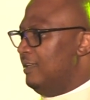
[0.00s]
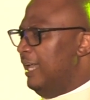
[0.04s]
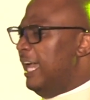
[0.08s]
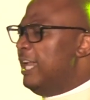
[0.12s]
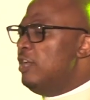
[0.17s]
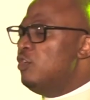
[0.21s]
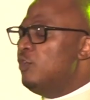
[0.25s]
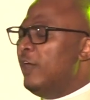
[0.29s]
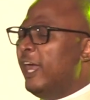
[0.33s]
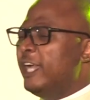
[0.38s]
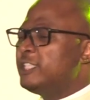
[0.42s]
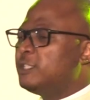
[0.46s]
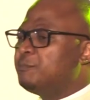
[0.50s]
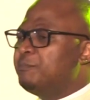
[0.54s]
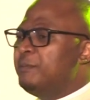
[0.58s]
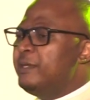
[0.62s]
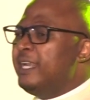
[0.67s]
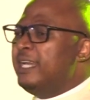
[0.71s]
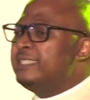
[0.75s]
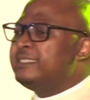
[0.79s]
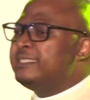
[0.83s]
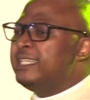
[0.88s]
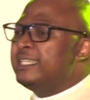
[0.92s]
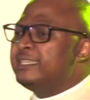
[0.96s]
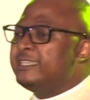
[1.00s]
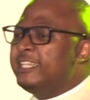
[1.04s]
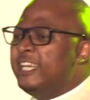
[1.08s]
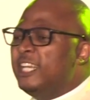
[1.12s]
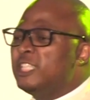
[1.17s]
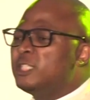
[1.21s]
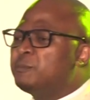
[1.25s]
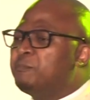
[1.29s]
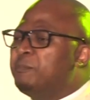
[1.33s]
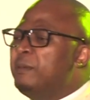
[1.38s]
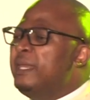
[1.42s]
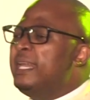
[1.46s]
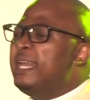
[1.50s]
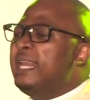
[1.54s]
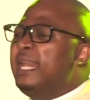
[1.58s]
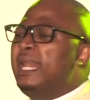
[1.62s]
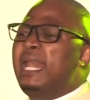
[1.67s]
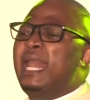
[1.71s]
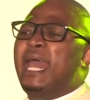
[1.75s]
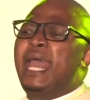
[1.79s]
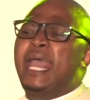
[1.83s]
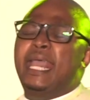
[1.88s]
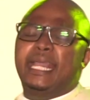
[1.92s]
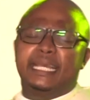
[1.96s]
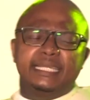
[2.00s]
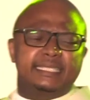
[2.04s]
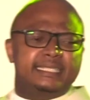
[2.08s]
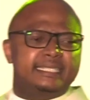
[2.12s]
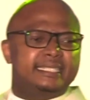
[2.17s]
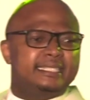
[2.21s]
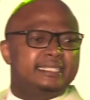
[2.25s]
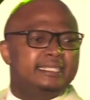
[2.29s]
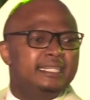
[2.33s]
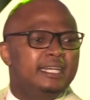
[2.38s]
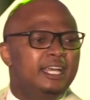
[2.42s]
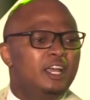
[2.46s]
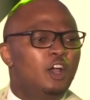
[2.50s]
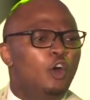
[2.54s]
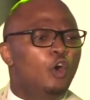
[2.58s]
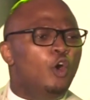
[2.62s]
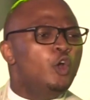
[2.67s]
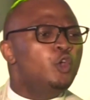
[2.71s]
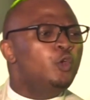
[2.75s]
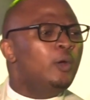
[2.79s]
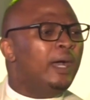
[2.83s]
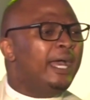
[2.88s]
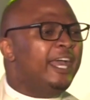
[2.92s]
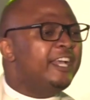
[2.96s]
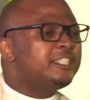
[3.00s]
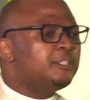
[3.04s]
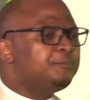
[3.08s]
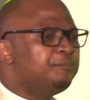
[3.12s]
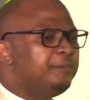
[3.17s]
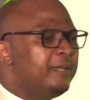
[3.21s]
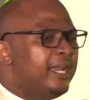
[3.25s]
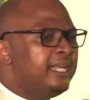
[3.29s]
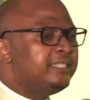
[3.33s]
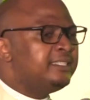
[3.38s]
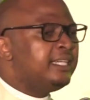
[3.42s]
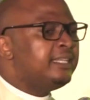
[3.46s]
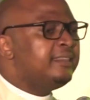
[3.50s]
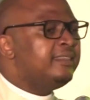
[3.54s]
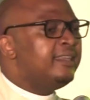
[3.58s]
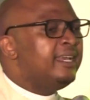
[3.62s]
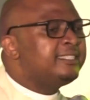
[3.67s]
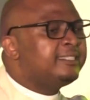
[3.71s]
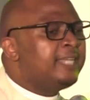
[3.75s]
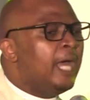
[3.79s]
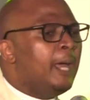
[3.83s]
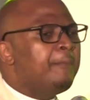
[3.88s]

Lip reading: And you are experiencing things being late or you are experiencing things